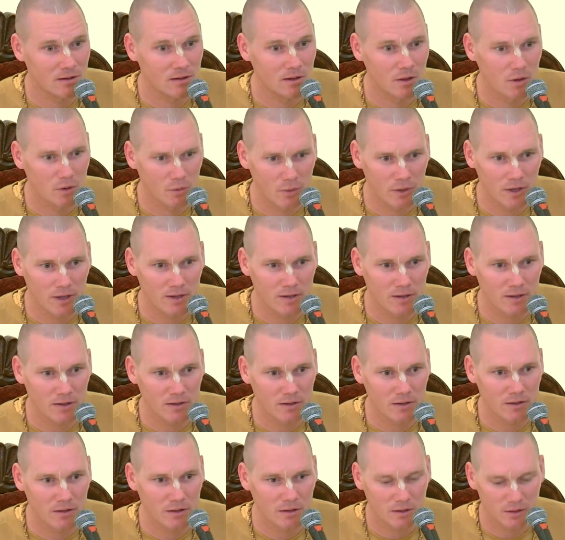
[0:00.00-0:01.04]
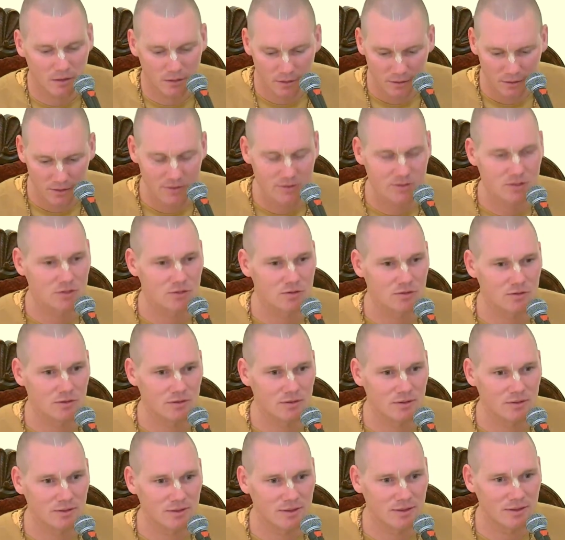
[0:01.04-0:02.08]
oh wait,
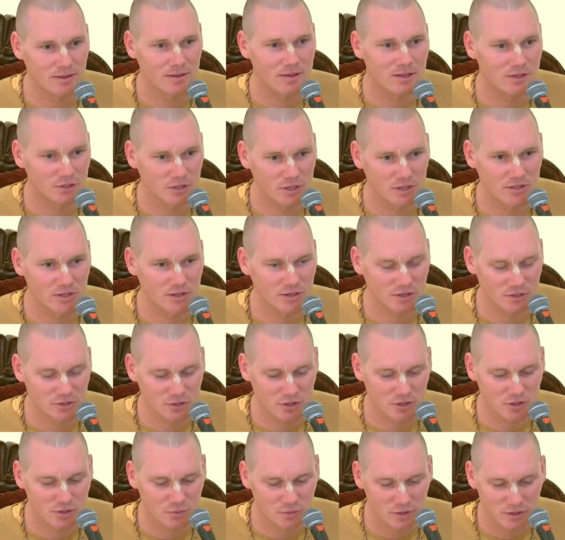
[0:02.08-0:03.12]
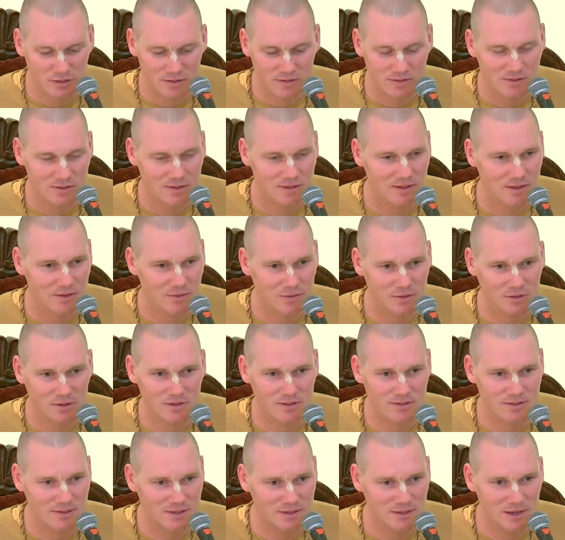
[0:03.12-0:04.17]
the Chaitanya Charitamrita said that we're going to
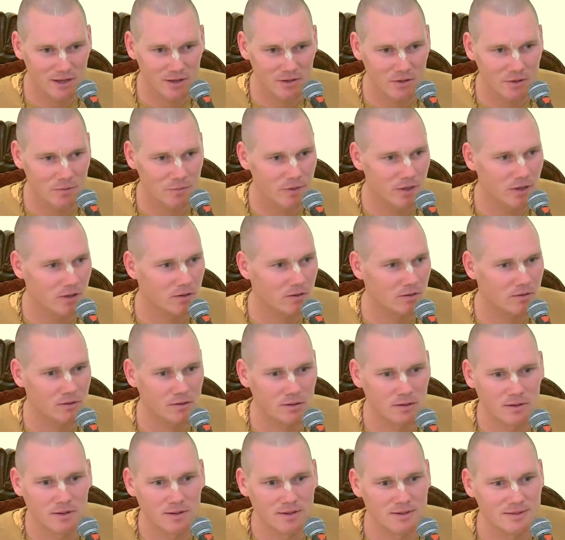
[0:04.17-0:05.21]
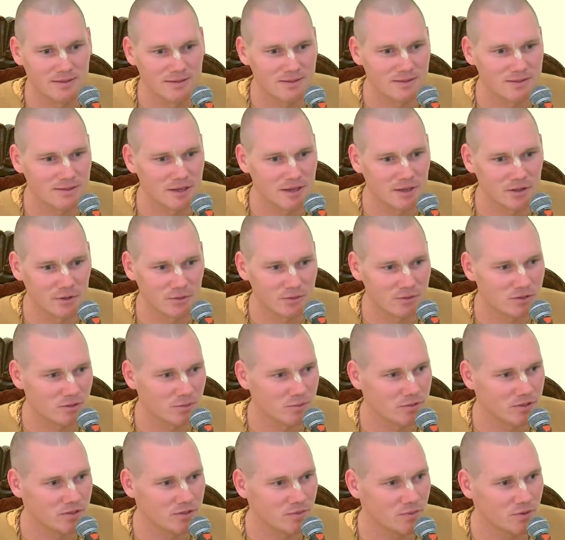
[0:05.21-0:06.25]
send out in the mail. It's in San Luis
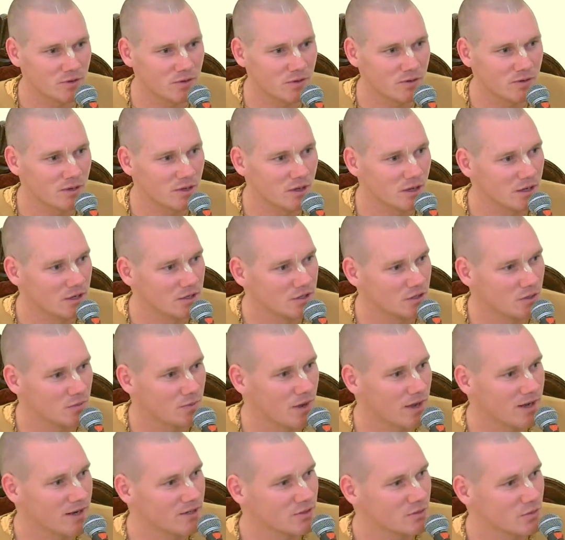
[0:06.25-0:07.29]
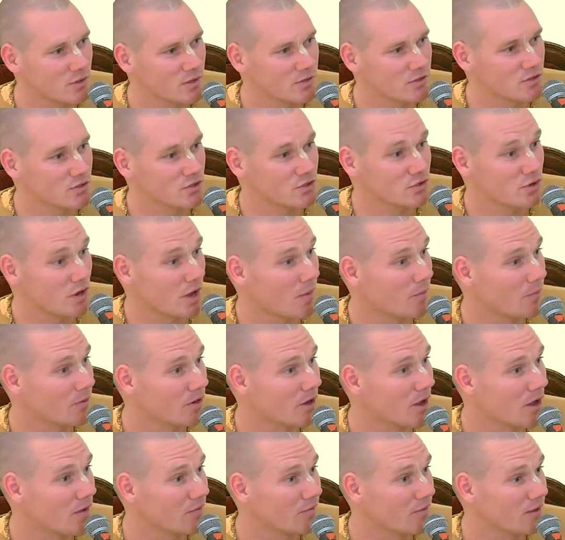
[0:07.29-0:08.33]
Obispo, so might as well just drop it
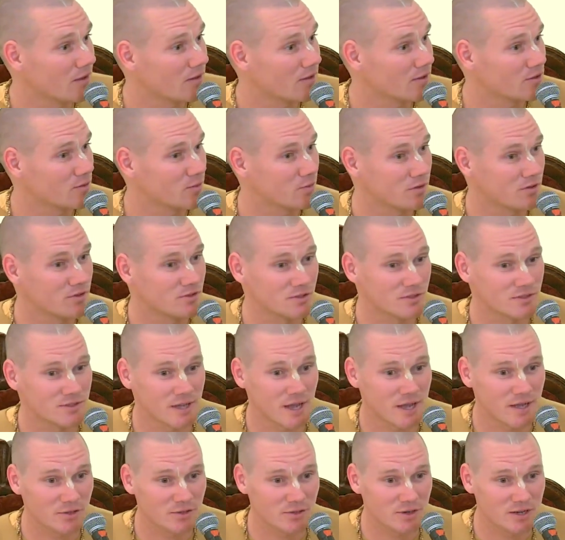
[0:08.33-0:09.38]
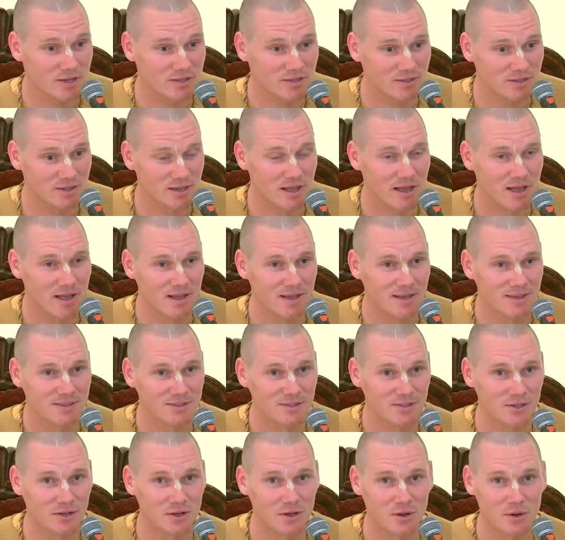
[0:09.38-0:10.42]
off at this person's address.
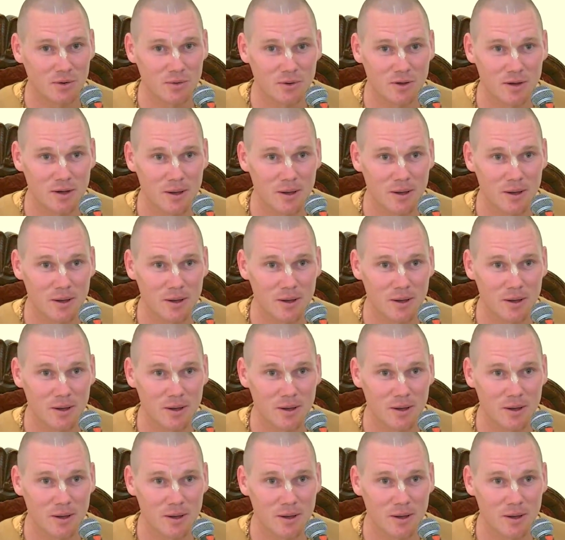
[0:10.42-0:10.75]
So